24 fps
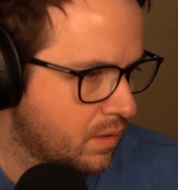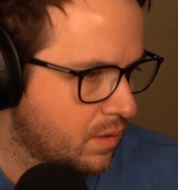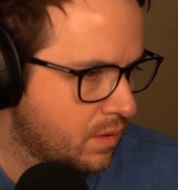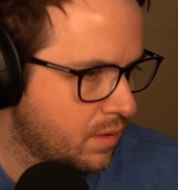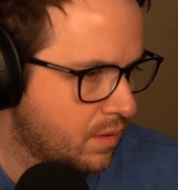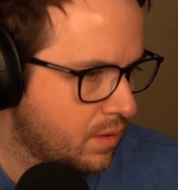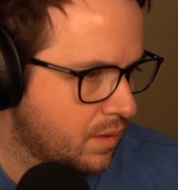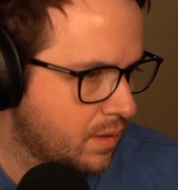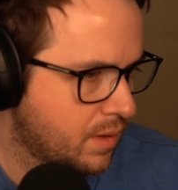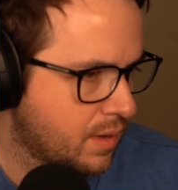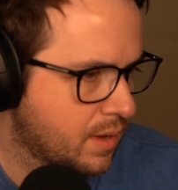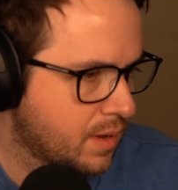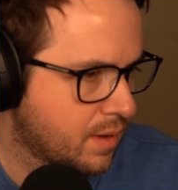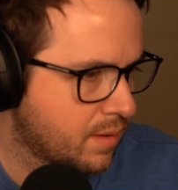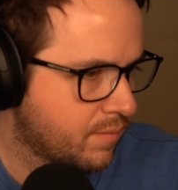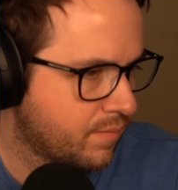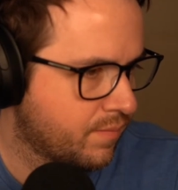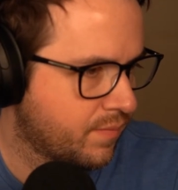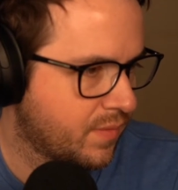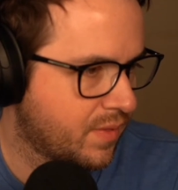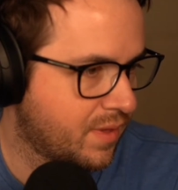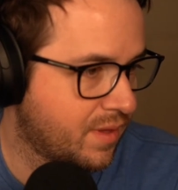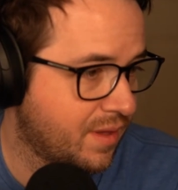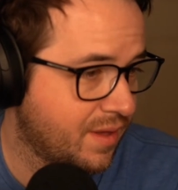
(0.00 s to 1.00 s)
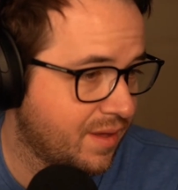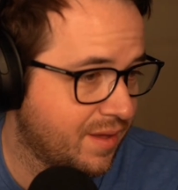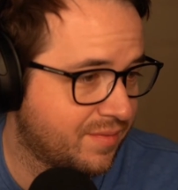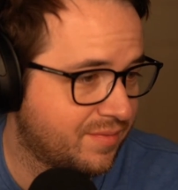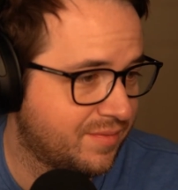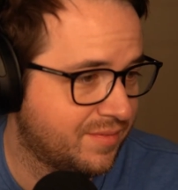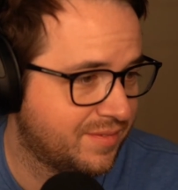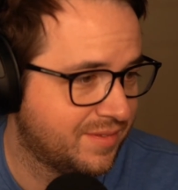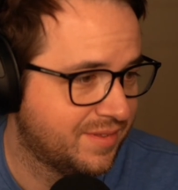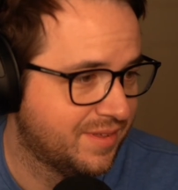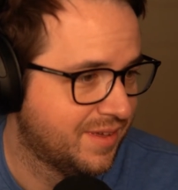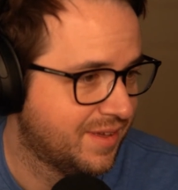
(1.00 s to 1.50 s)
Yeah,
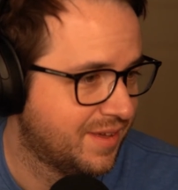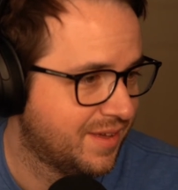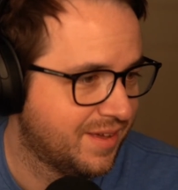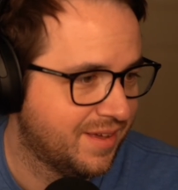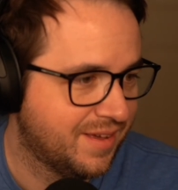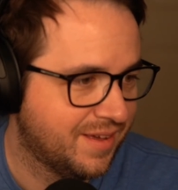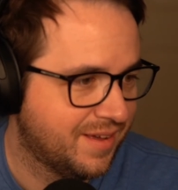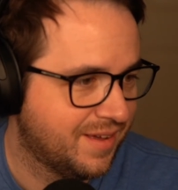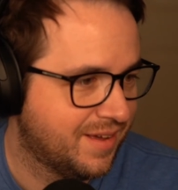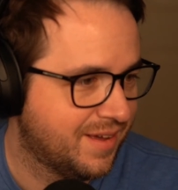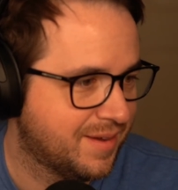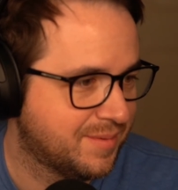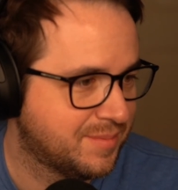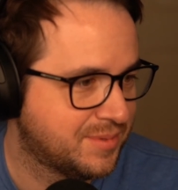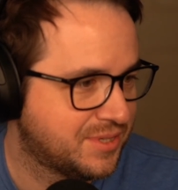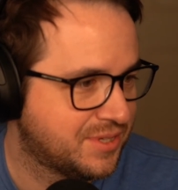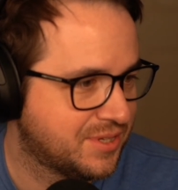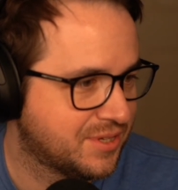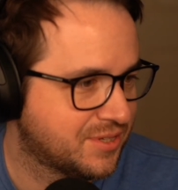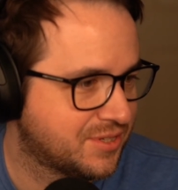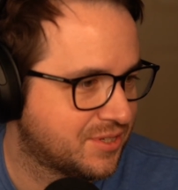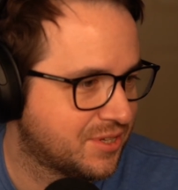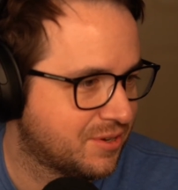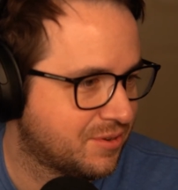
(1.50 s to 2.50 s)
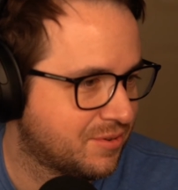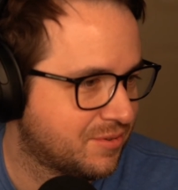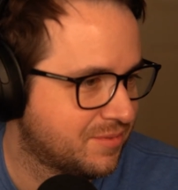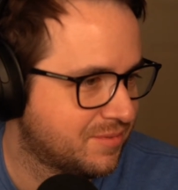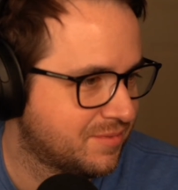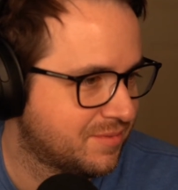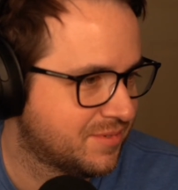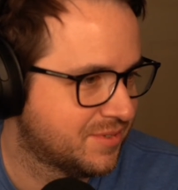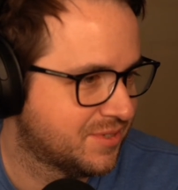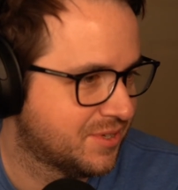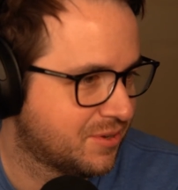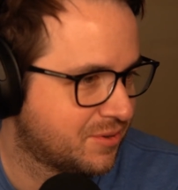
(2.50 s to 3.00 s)
I'm still so
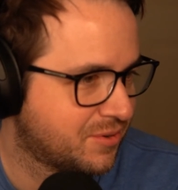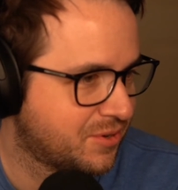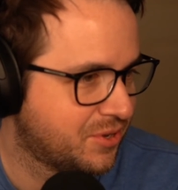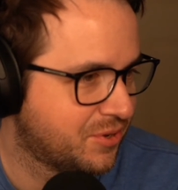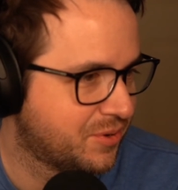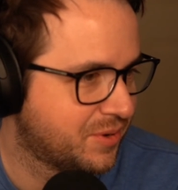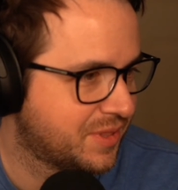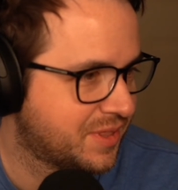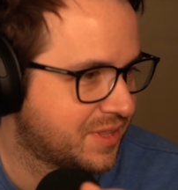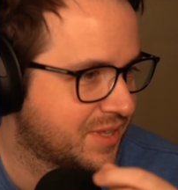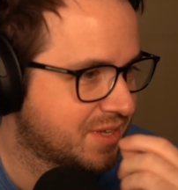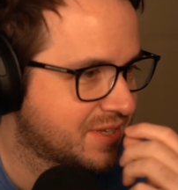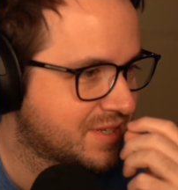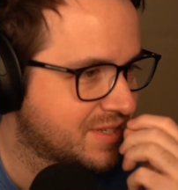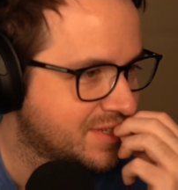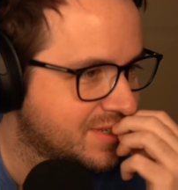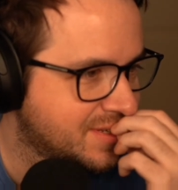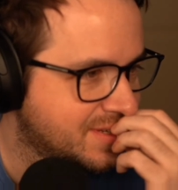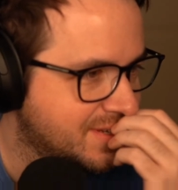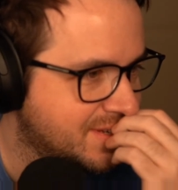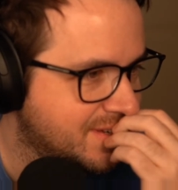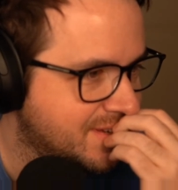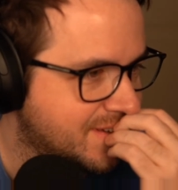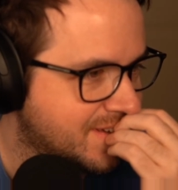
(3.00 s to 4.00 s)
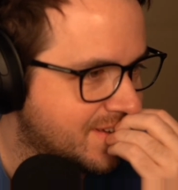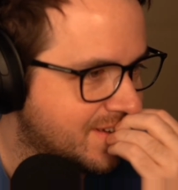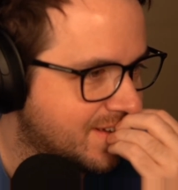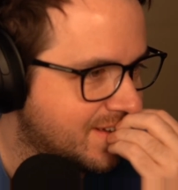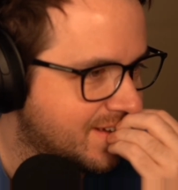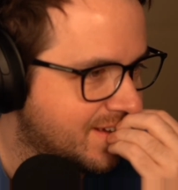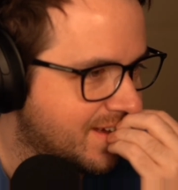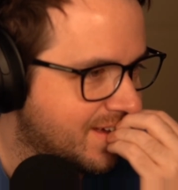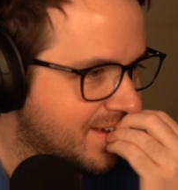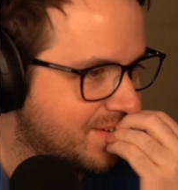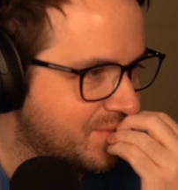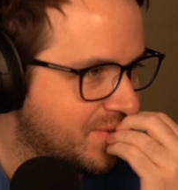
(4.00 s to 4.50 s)
new at this.
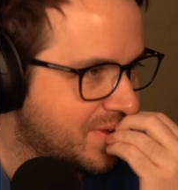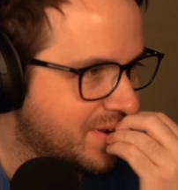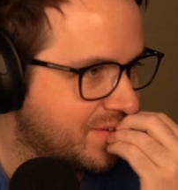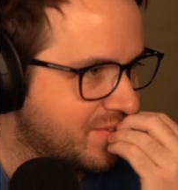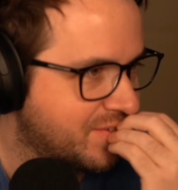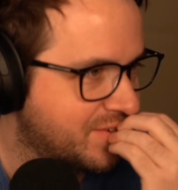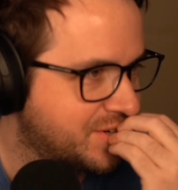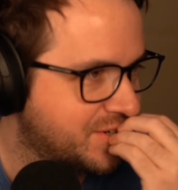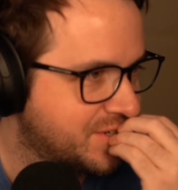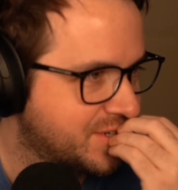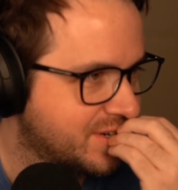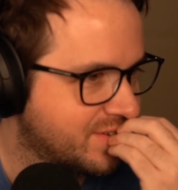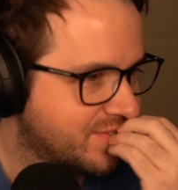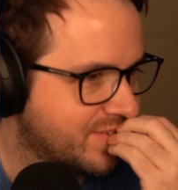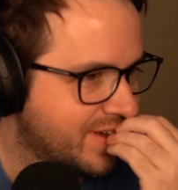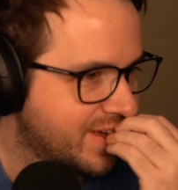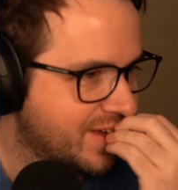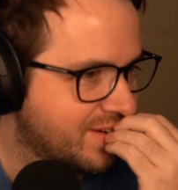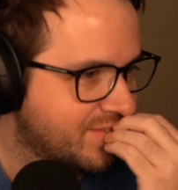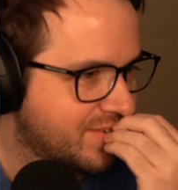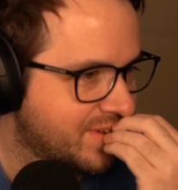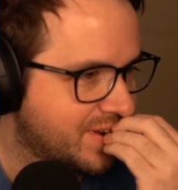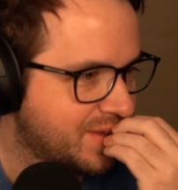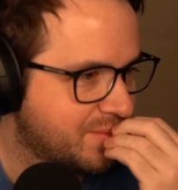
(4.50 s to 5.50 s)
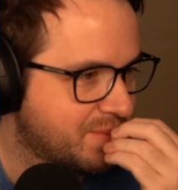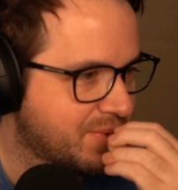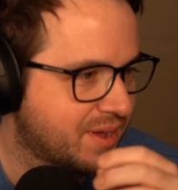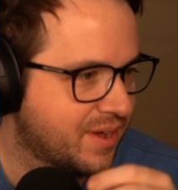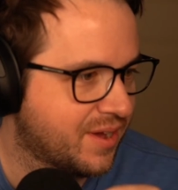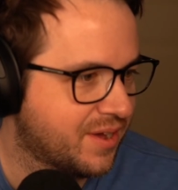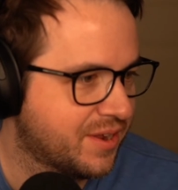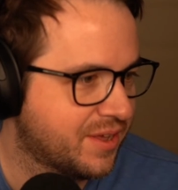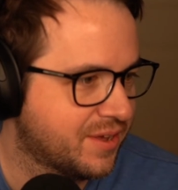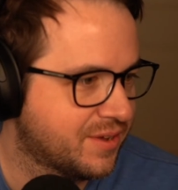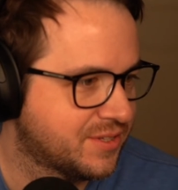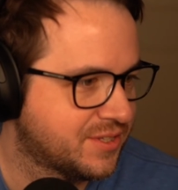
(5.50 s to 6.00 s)
I'm not even sure if I have any of my
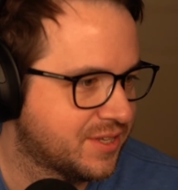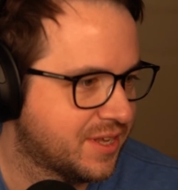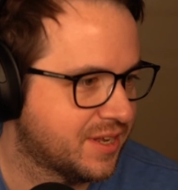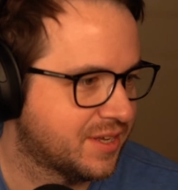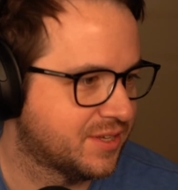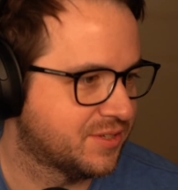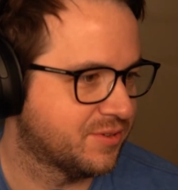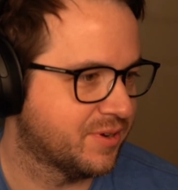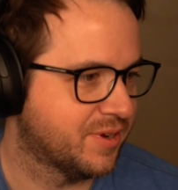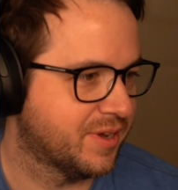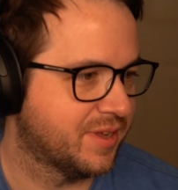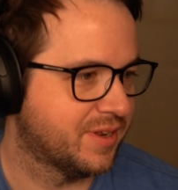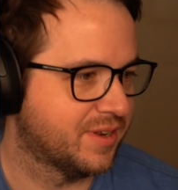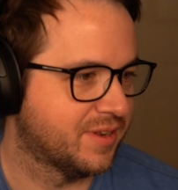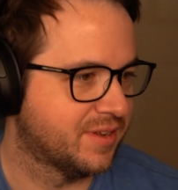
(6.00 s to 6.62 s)
audio settings right.